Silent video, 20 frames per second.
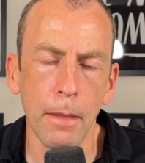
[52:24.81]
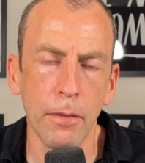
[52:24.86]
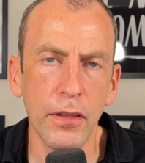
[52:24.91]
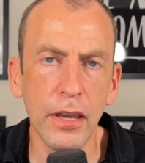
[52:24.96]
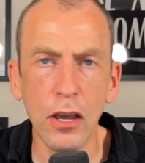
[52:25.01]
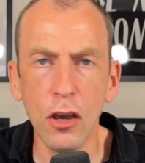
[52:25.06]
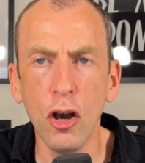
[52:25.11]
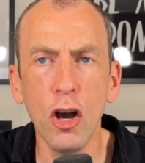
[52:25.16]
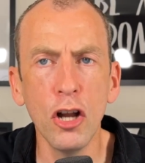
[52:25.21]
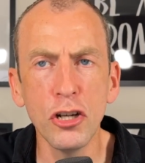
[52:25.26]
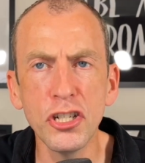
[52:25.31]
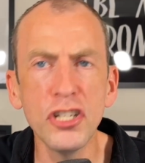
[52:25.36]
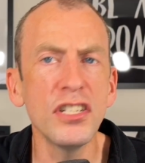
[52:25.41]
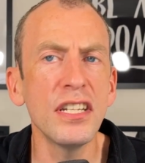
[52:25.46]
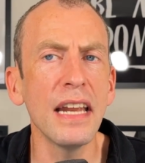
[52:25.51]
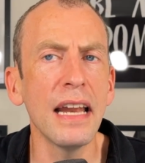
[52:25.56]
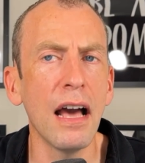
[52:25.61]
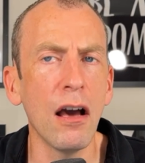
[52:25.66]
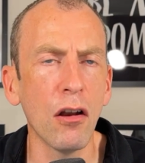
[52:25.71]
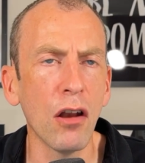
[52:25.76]
The
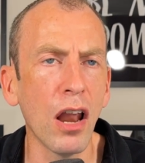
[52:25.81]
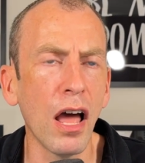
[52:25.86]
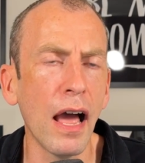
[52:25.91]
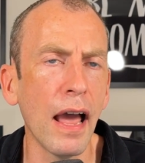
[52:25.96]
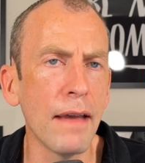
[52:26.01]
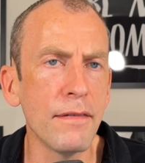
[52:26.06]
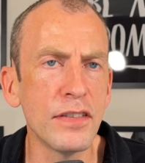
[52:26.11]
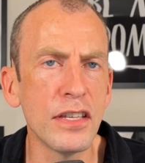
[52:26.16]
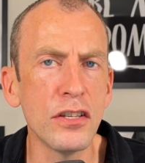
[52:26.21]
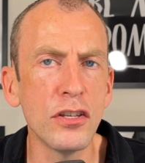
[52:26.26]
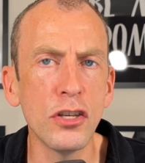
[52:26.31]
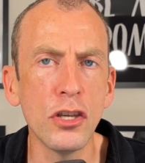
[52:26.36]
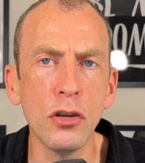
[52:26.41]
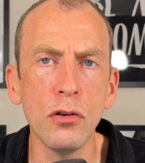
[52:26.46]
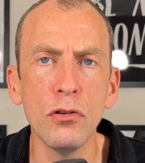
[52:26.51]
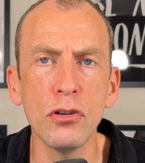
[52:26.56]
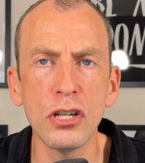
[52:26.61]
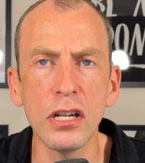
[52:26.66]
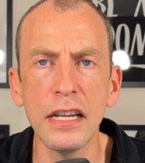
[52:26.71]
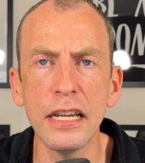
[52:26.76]
urgent in our lives is
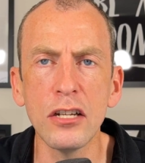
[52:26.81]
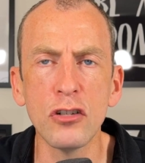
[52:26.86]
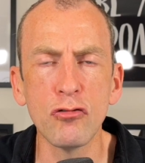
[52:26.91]
usually